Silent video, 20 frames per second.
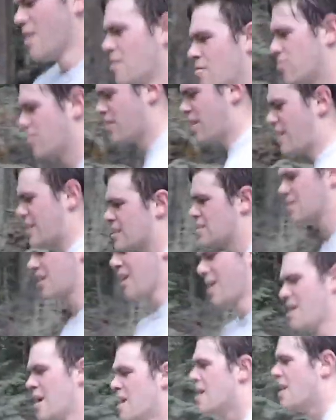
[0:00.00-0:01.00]
Where it ends.
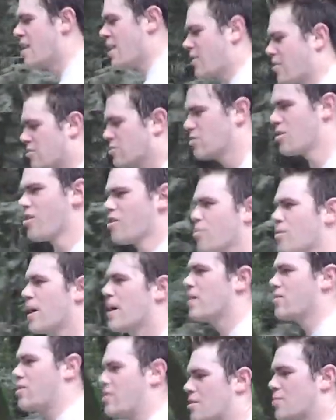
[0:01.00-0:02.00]
Yeah goes all the way
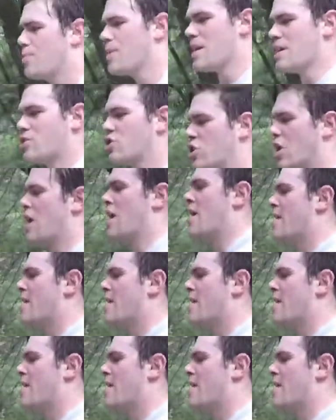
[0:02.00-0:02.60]
out to the beach